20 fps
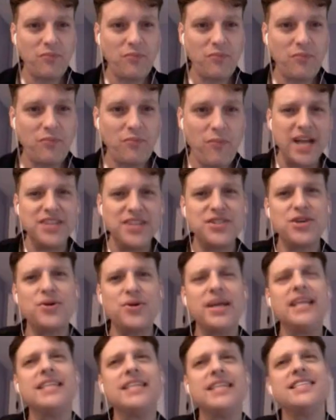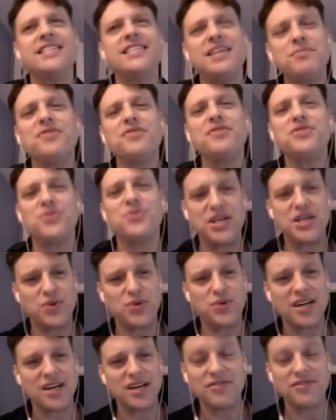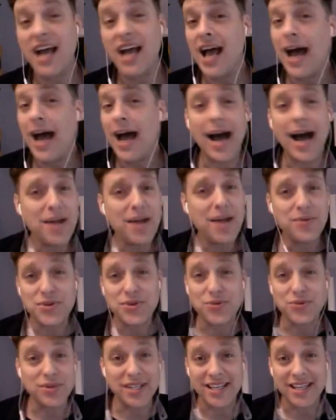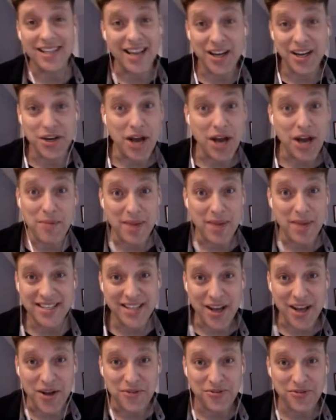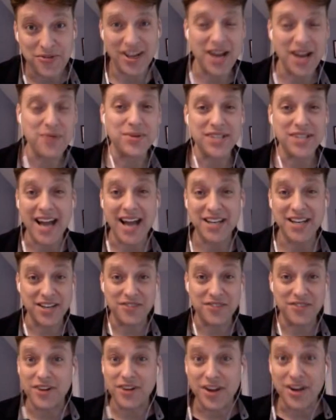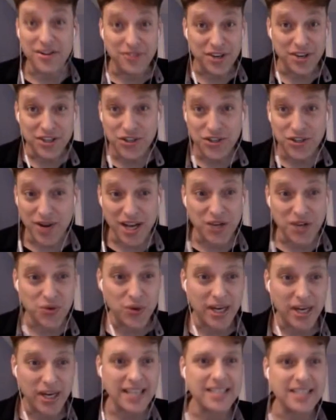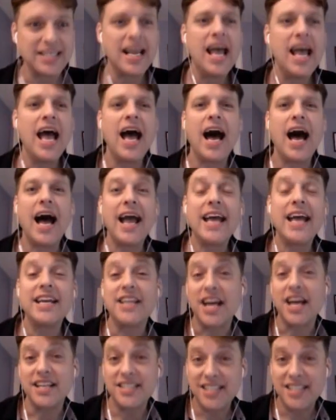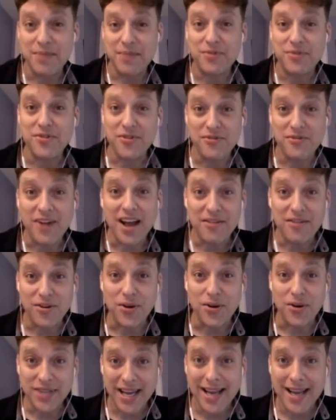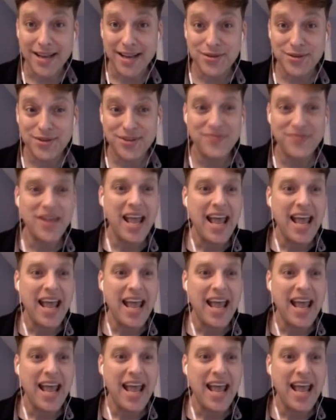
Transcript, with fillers: Okay, so in December of 2012, I was really like not myself. I was acting very, very strange ways. I had not slept for five whole days.